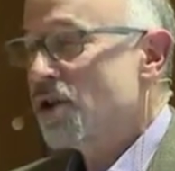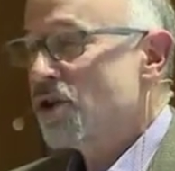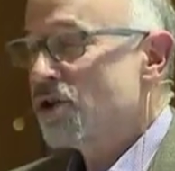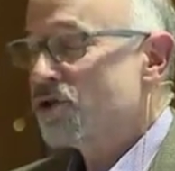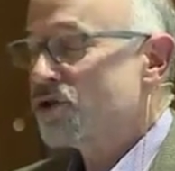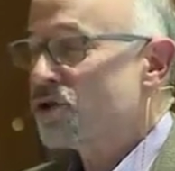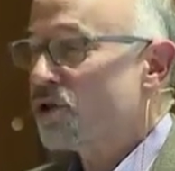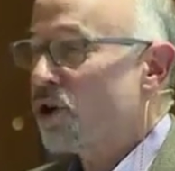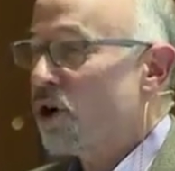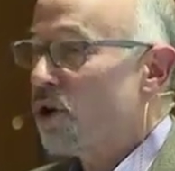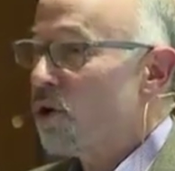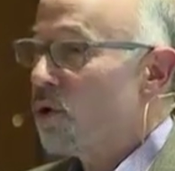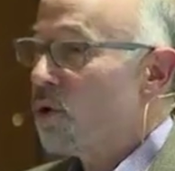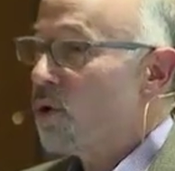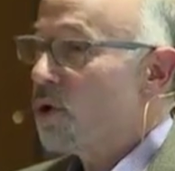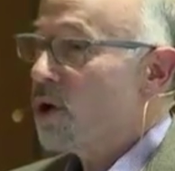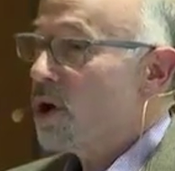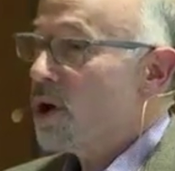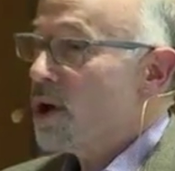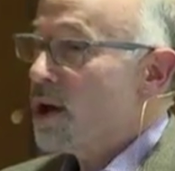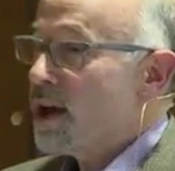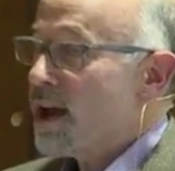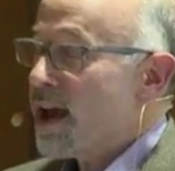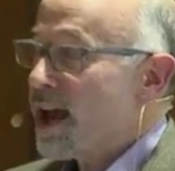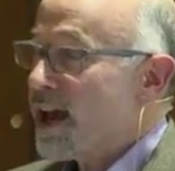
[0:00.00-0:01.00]

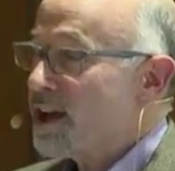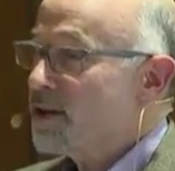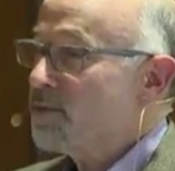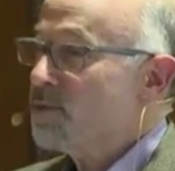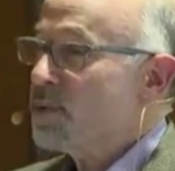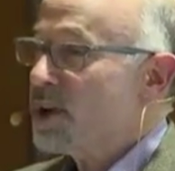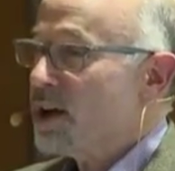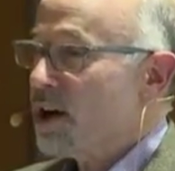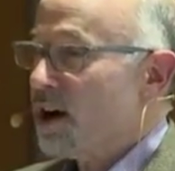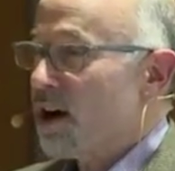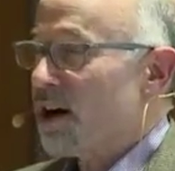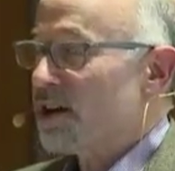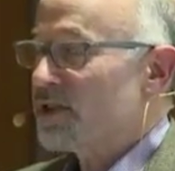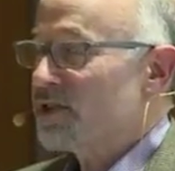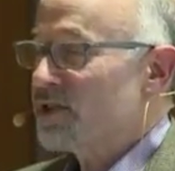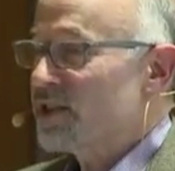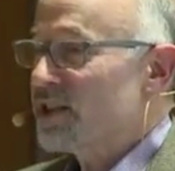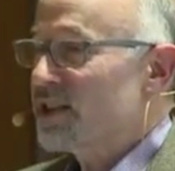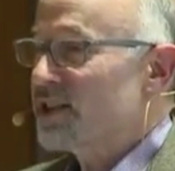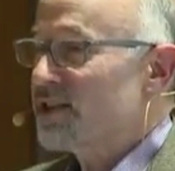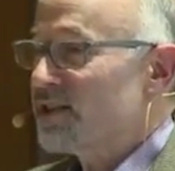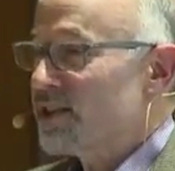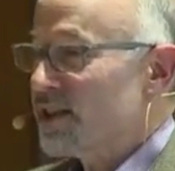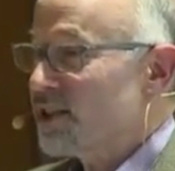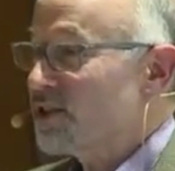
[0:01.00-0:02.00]
So NPR
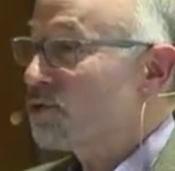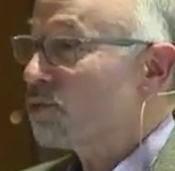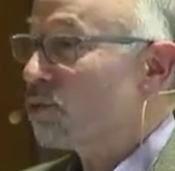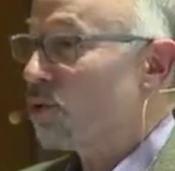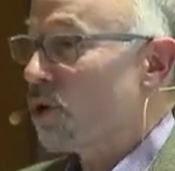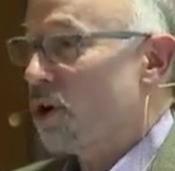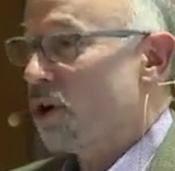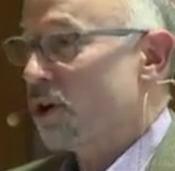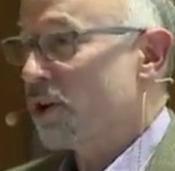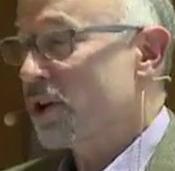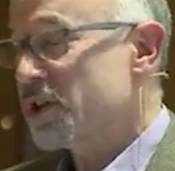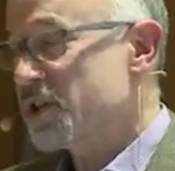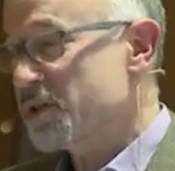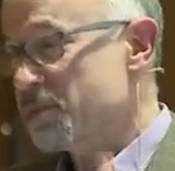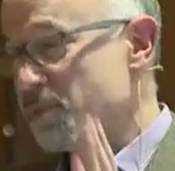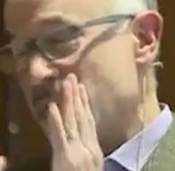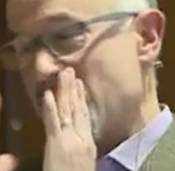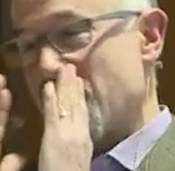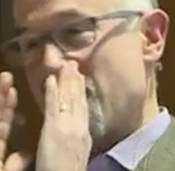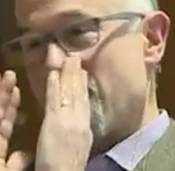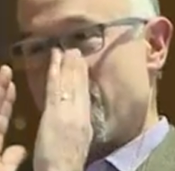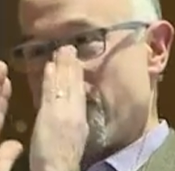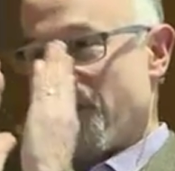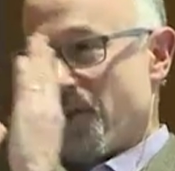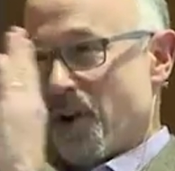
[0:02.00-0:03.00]
sees its role as
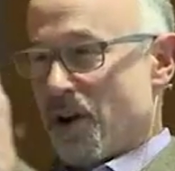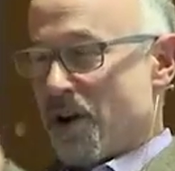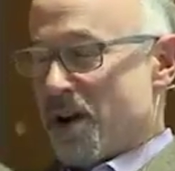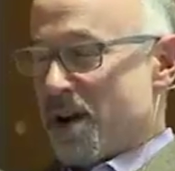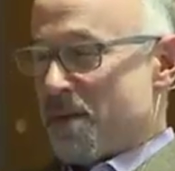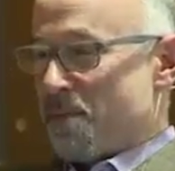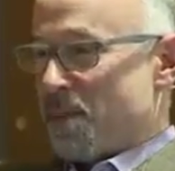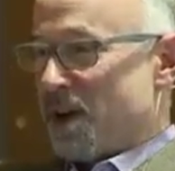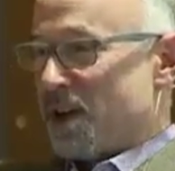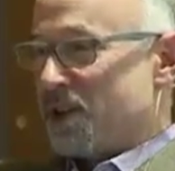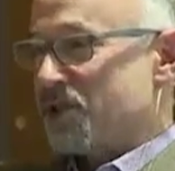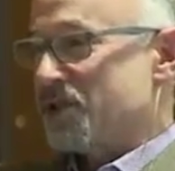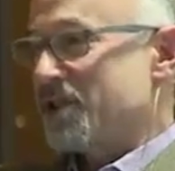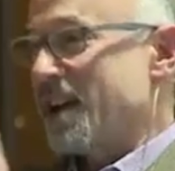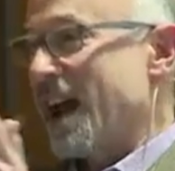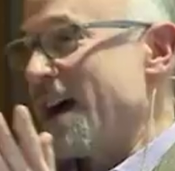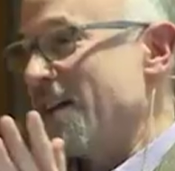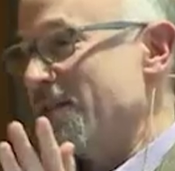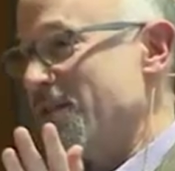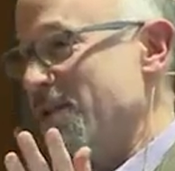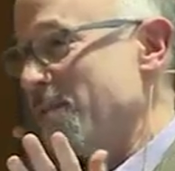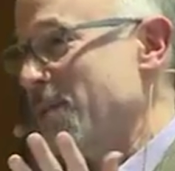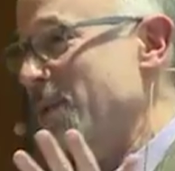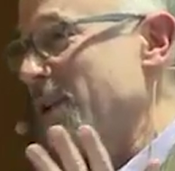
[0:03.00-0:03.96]
being very much down the